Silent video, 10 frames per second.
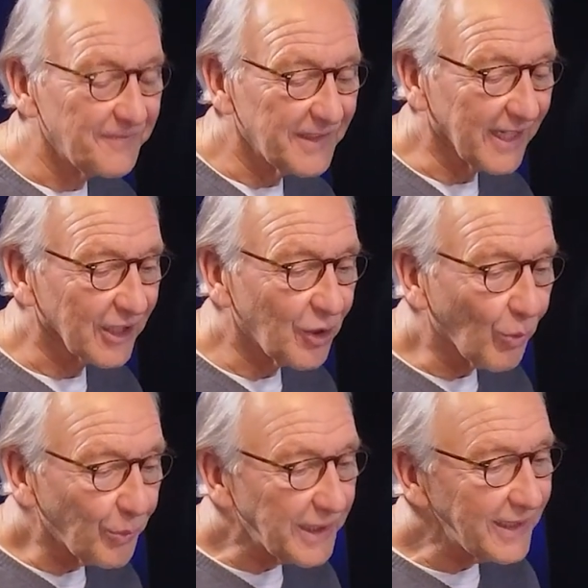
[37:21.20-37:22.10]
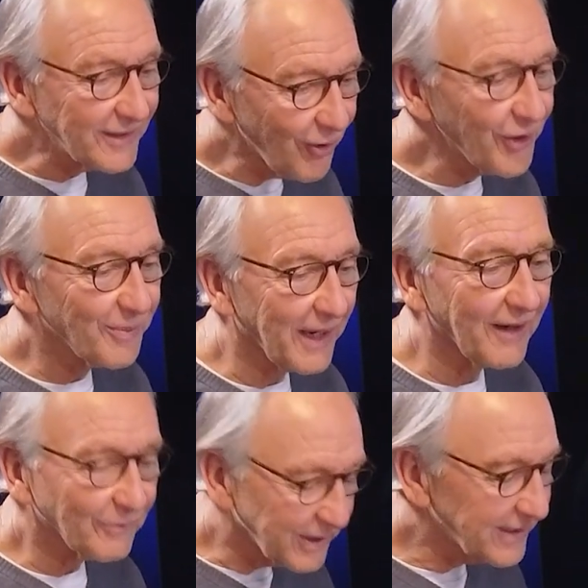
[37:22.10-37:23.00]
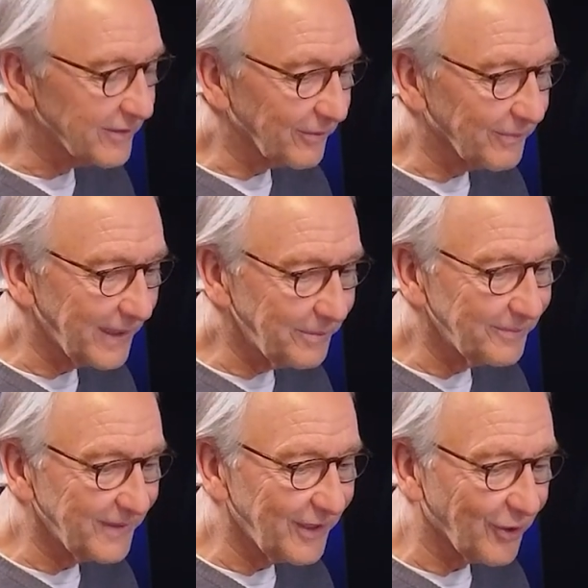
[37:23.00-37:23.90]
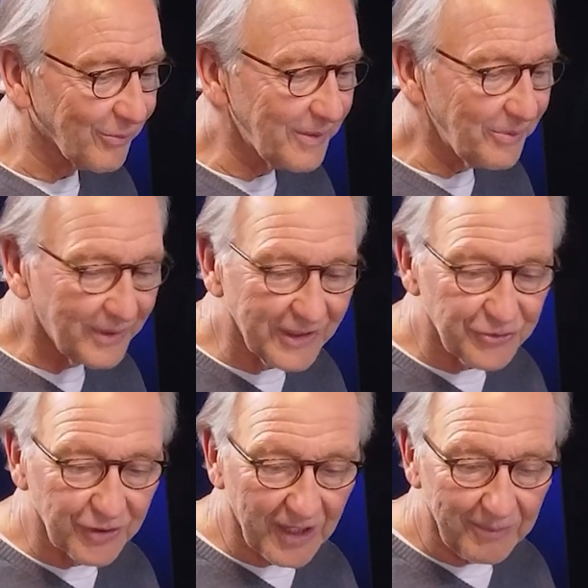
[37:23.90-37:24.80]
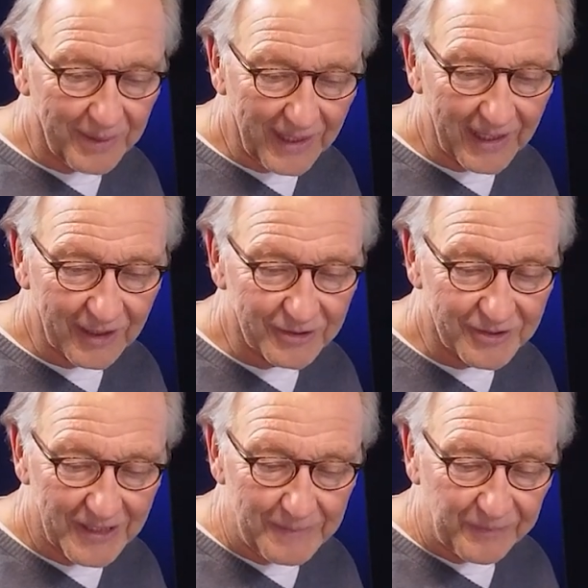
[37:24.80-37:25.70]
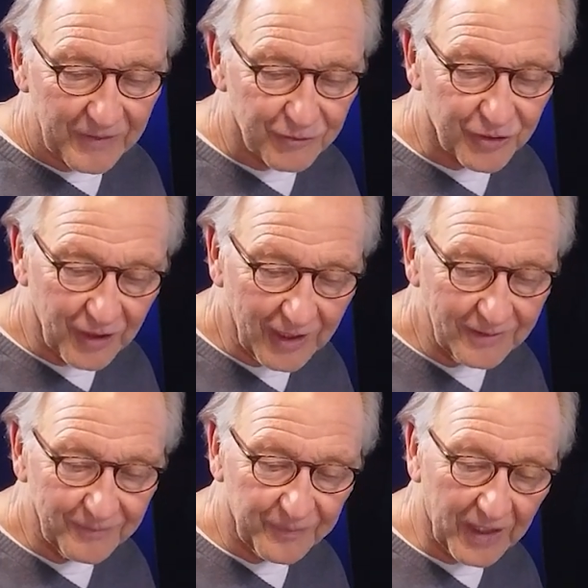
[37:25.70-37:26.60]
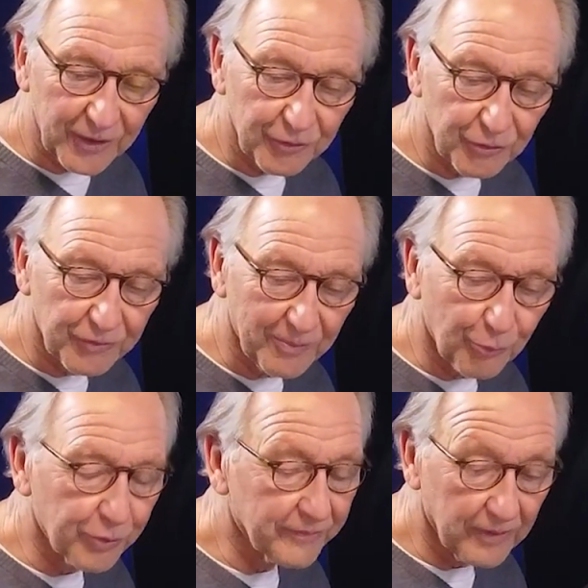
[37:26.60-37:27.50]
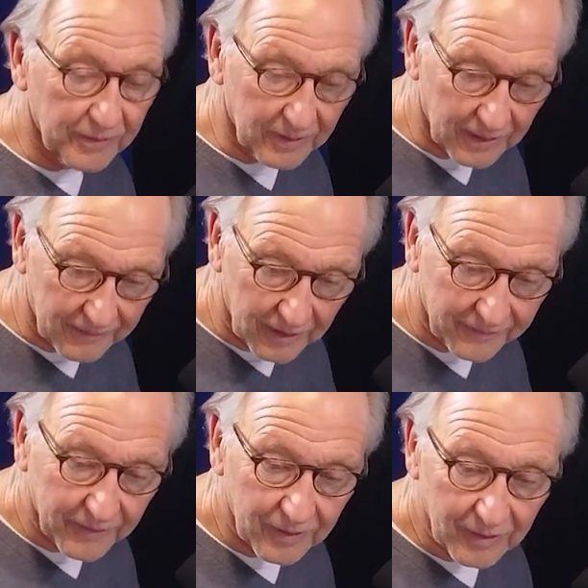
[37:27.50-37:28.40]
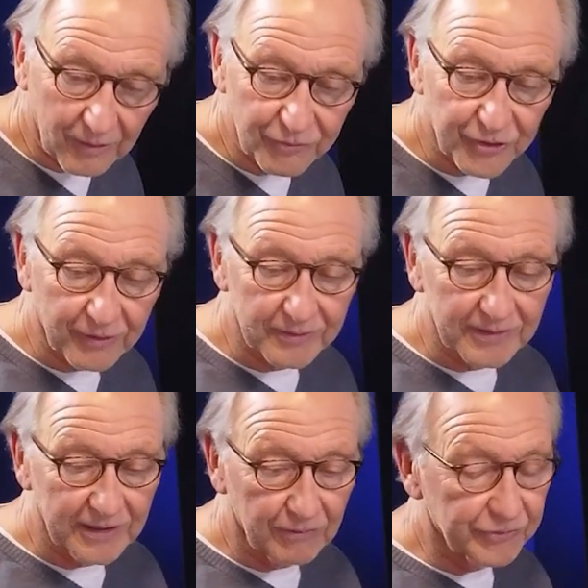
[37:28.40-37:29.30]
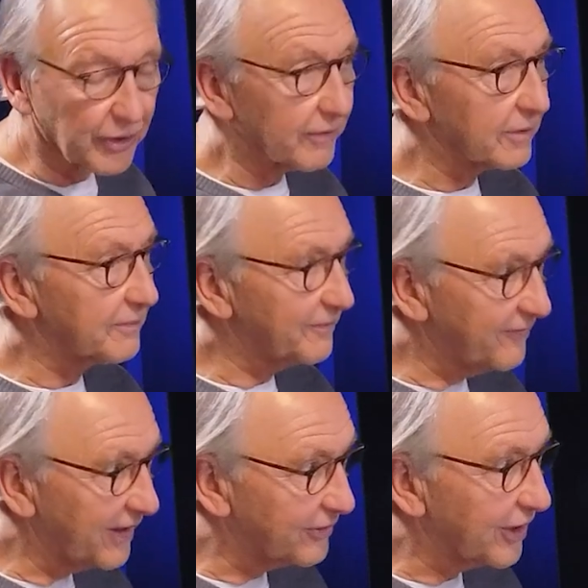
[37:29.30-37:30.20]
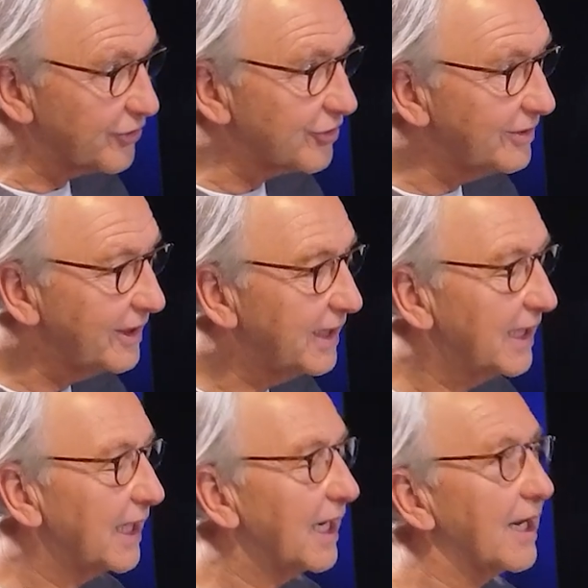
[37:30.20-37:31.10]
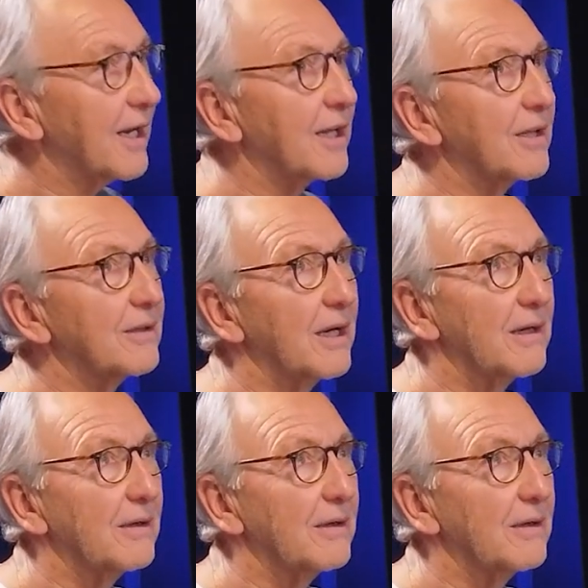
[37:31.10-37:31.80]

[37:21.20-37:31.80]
Nick, what we didn't talk about, maybe we get you to come back, because there's a lot. I know you're on the board of the Ozark Foundation, and